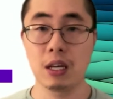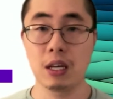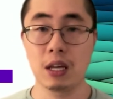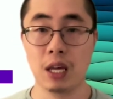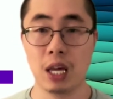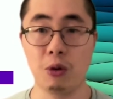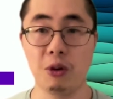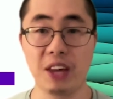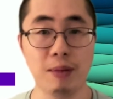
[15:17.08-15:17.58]

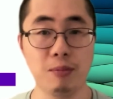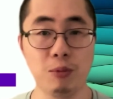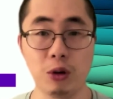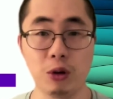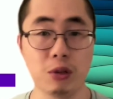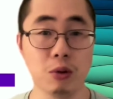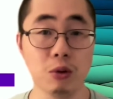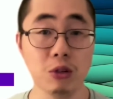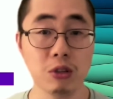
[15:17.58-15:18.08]
Can we get more
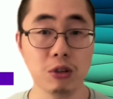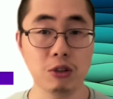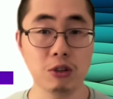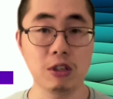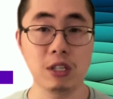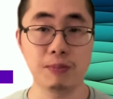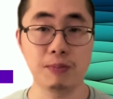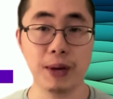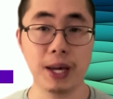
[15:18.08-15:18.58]
users to
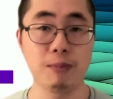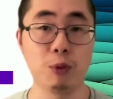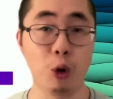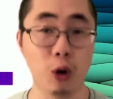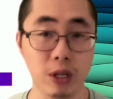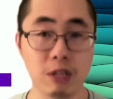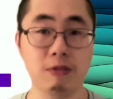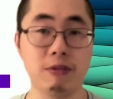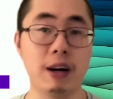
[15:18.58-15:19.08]
inspect
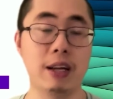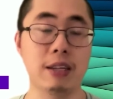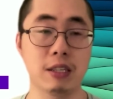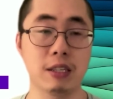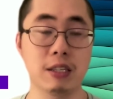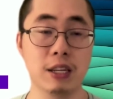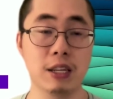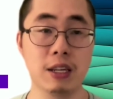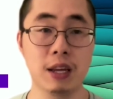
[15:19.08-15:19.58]
more
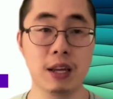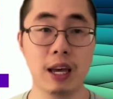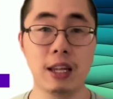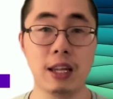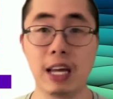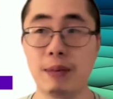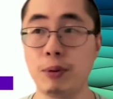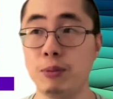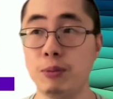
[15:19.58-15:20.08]
devices and
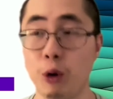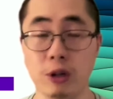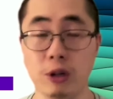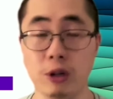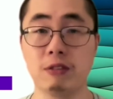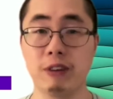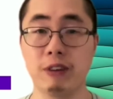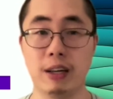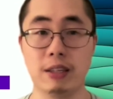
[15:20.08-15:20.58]
label more
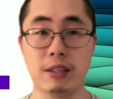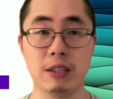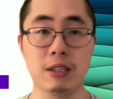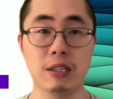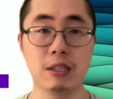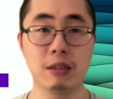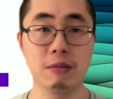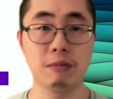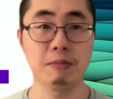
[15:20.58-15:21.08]

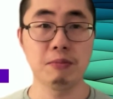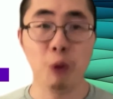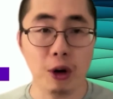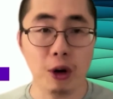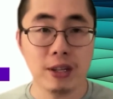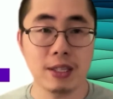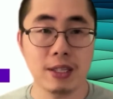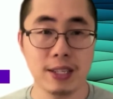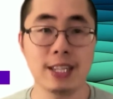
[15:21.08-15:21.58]
devices?
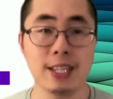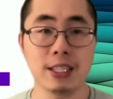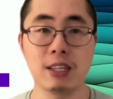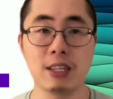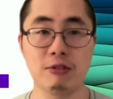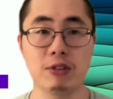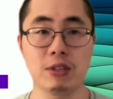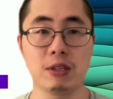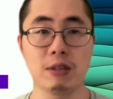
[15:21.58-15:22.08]
More
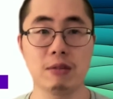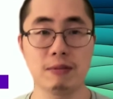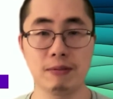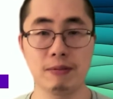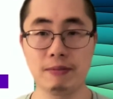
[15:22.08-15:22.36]
incentives.